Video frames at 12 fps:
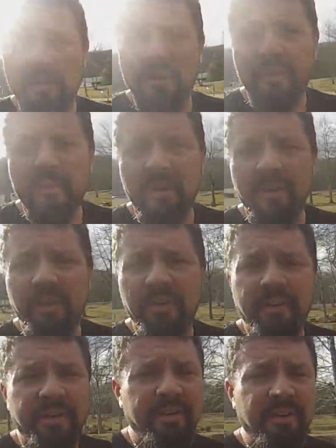Come out
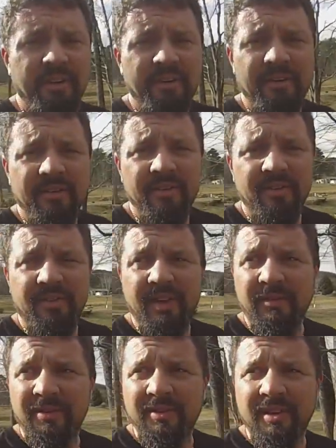here and uh,
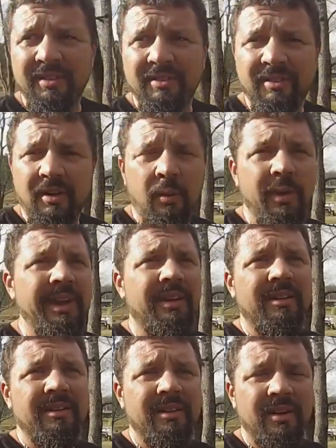stay for like a
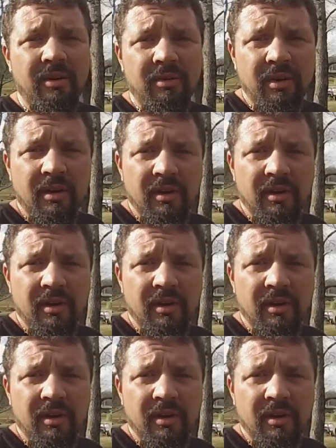week, you know?